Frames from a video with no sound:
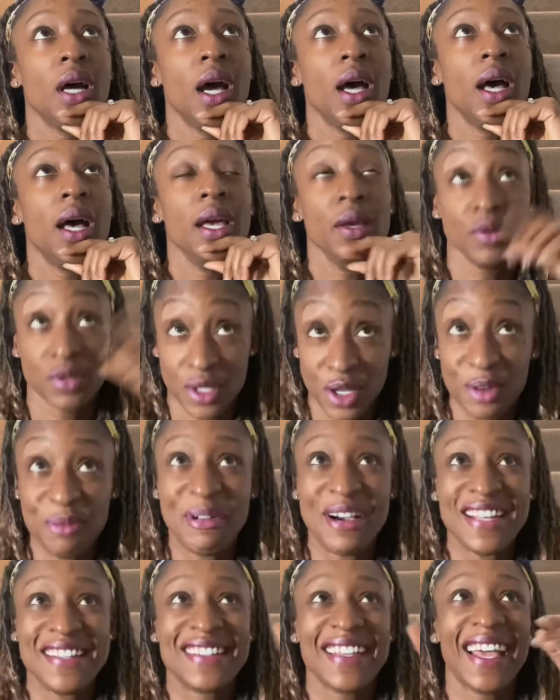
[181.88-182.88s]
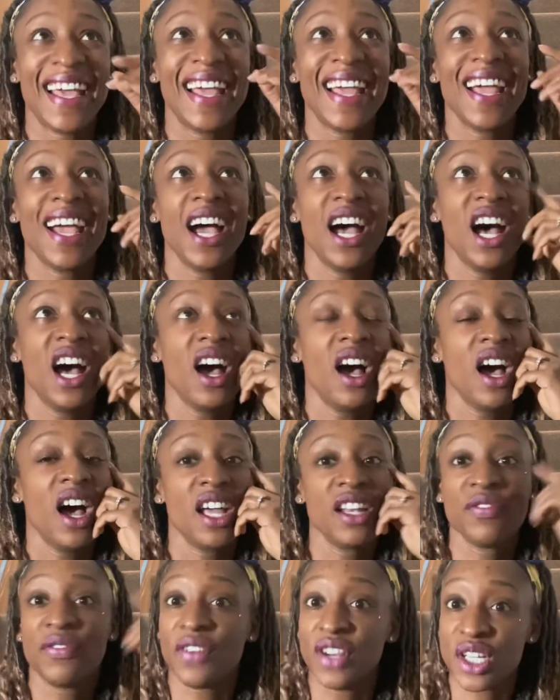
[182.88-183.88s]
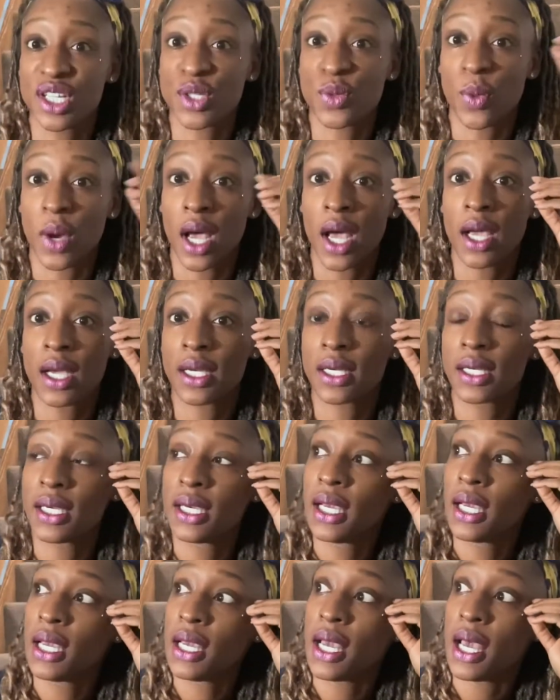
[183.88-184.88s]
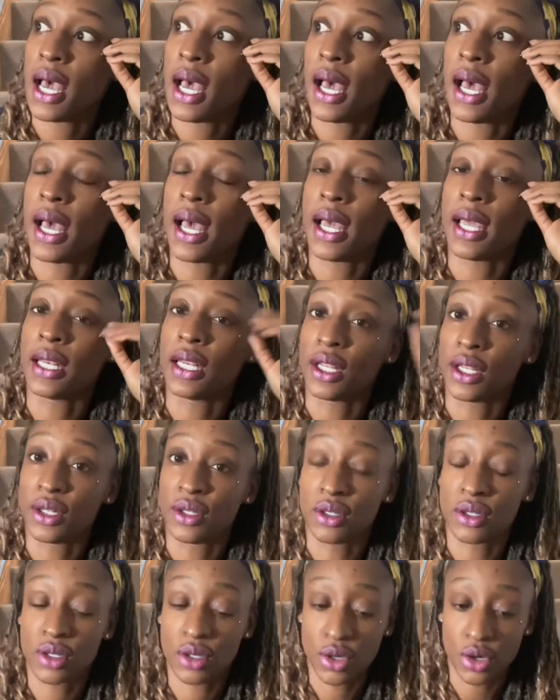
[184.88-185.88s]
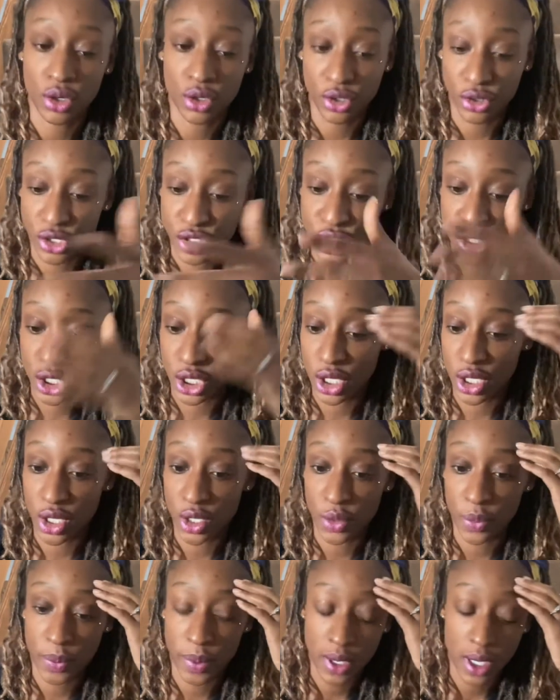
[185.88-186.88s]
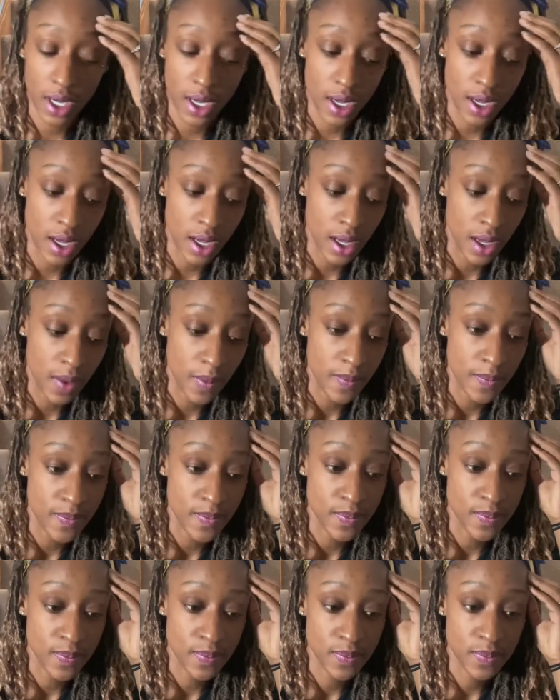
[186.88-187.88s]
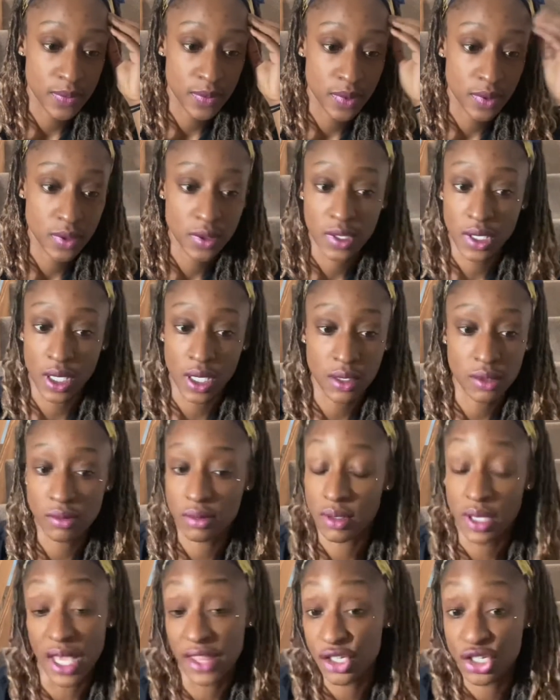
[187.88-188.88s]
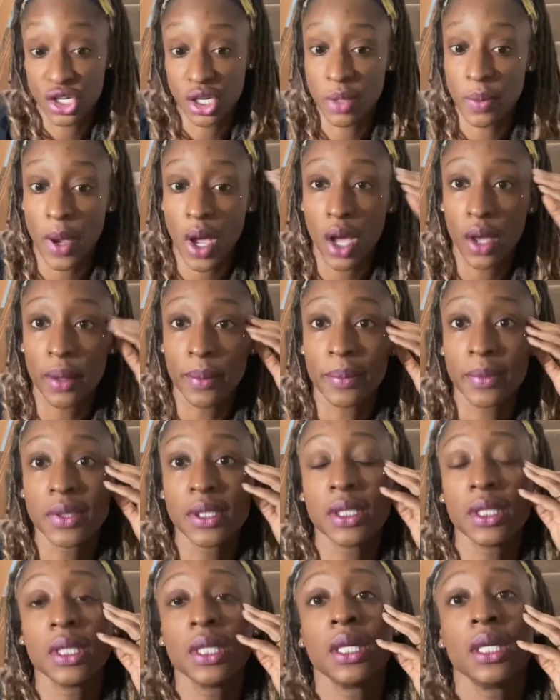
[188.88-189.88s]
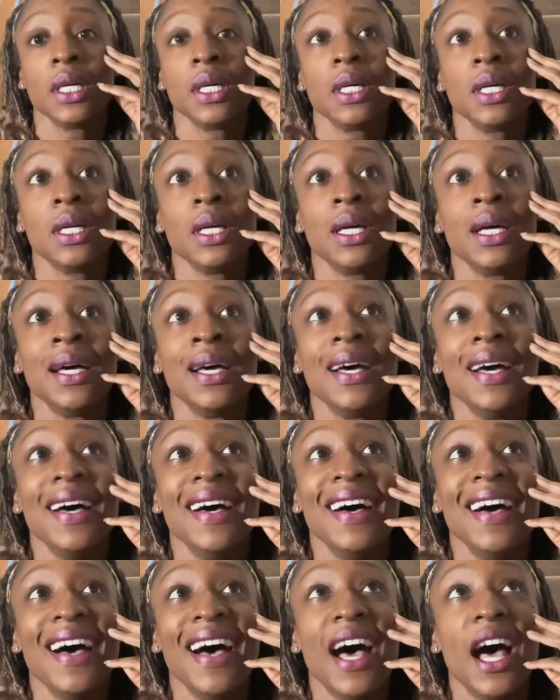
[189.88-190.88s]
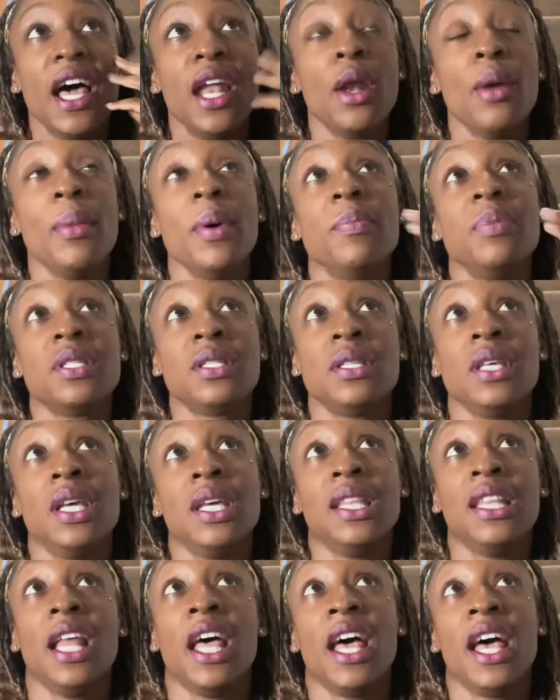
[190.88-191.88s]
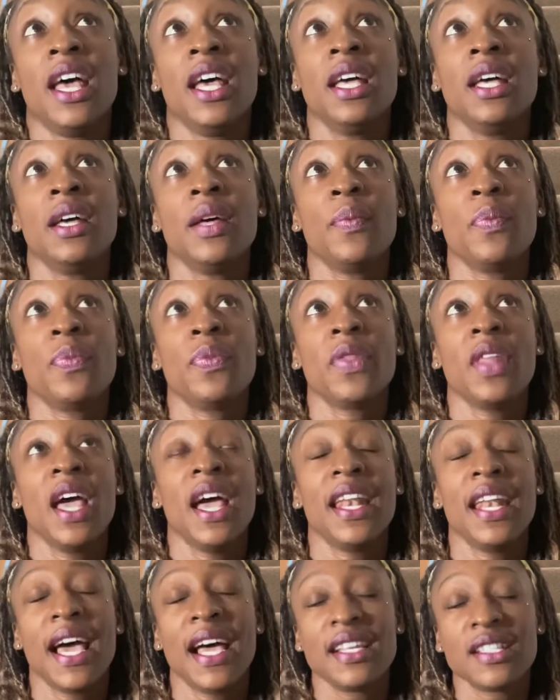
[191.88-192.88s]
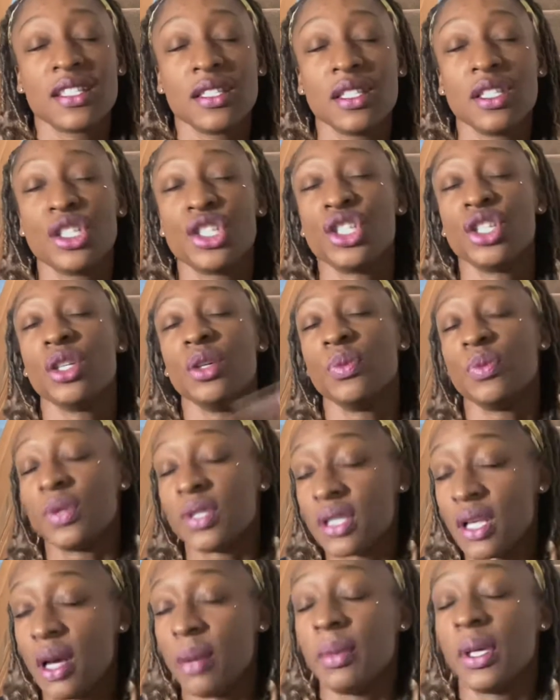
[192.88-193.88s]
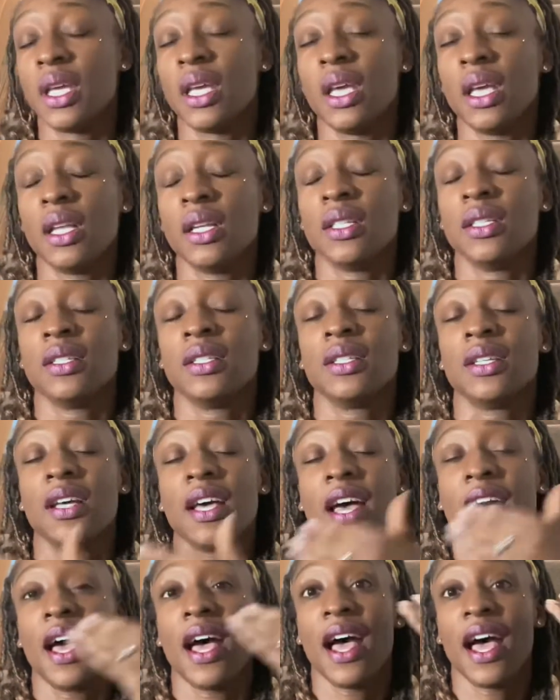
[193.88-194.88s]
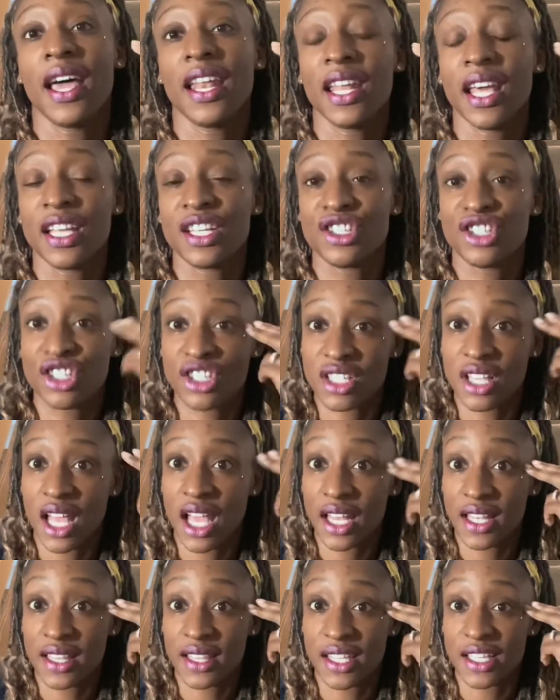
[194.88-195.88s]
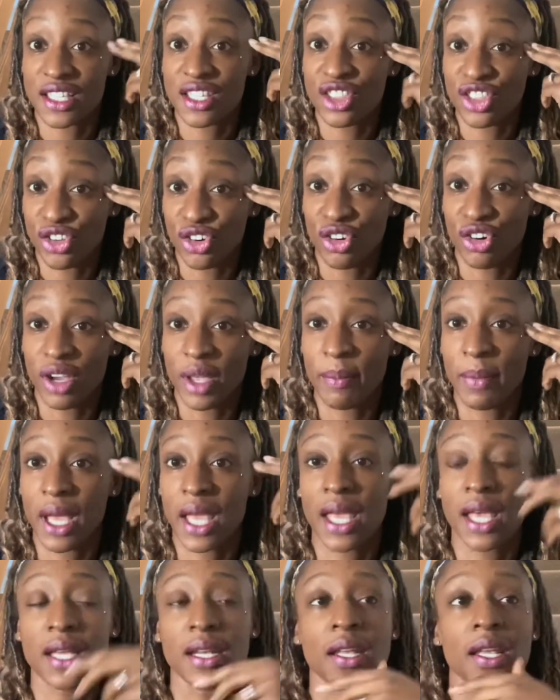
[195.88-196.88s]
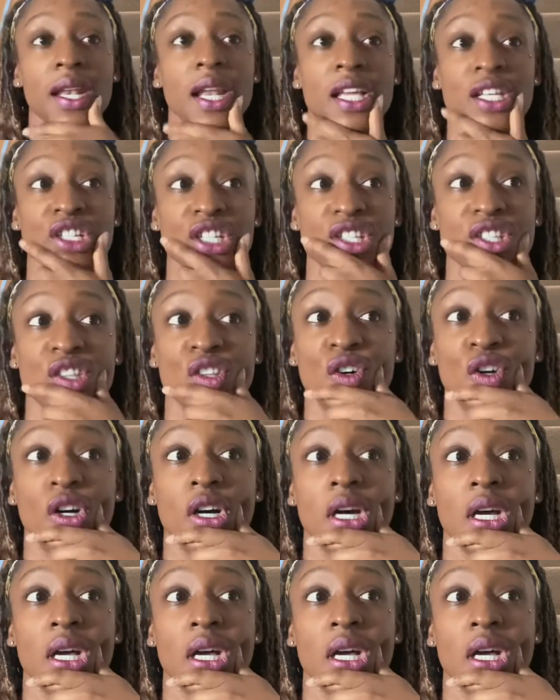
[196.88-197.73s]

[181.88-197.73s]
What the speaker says: it was on a Monday. I'd finished work and I'd gone on the tube to get the tube home. And I remember sitting there, and as the tube was coming in, and I just had this thought in my head, and I just thought,